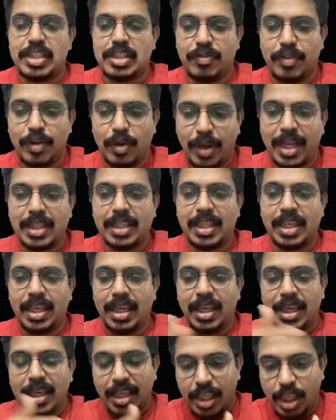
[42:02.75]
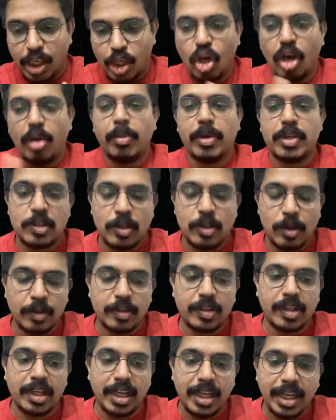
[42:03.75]
If you look at the e-commerce growth
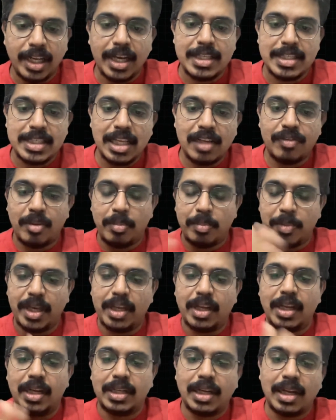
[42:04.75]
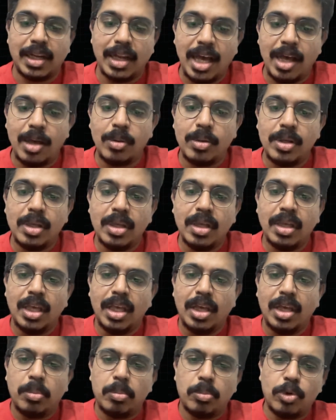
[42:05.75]
in India itself from beginning till now,
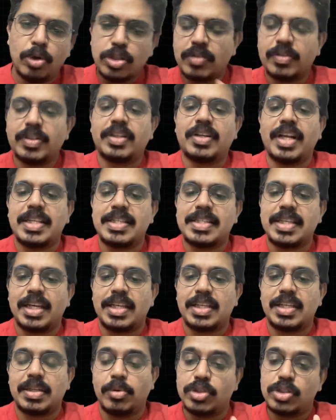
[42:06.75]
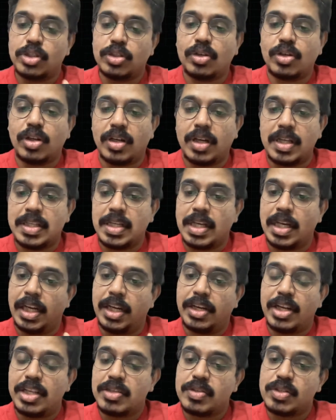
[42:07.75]
most of the early
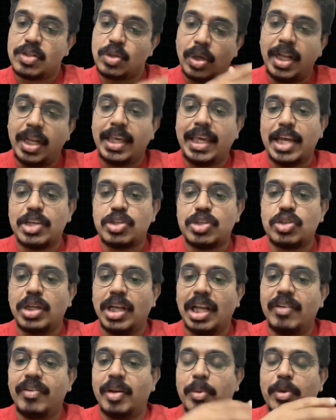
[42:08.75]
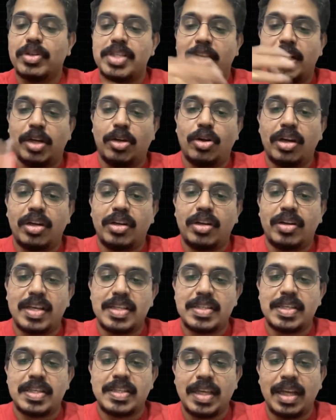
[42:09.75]
transactions are only cash on delivery because they did not trust
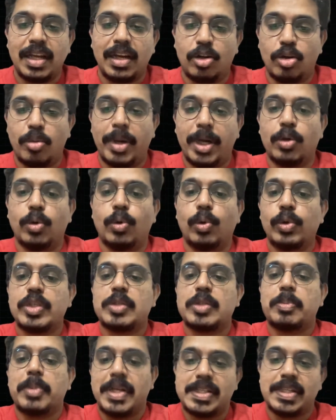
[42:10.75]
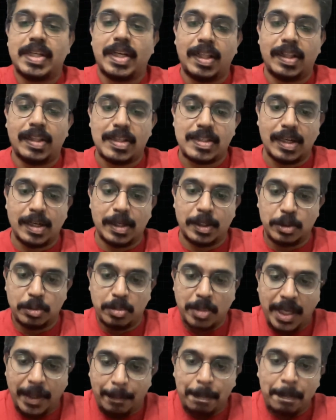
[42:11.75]
the seller, no matter who is presenting the seller to
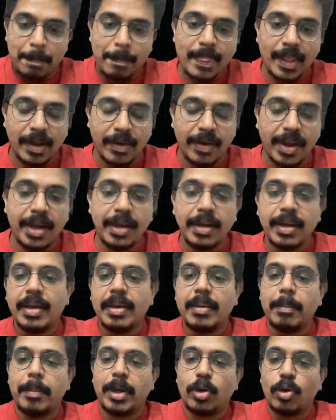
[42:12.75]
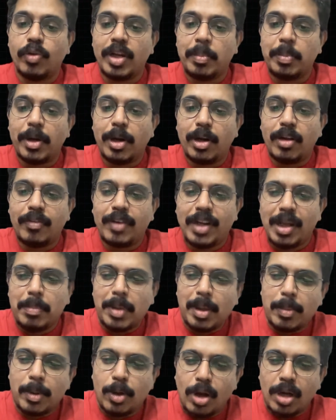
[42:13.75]
me, right? But over a period of time,
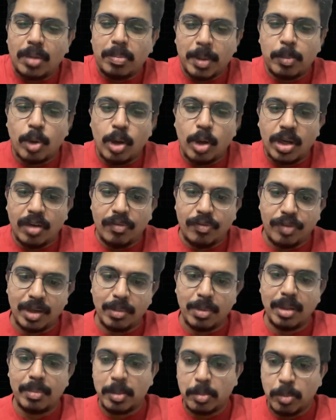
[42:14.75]
people got a bit more comfortable.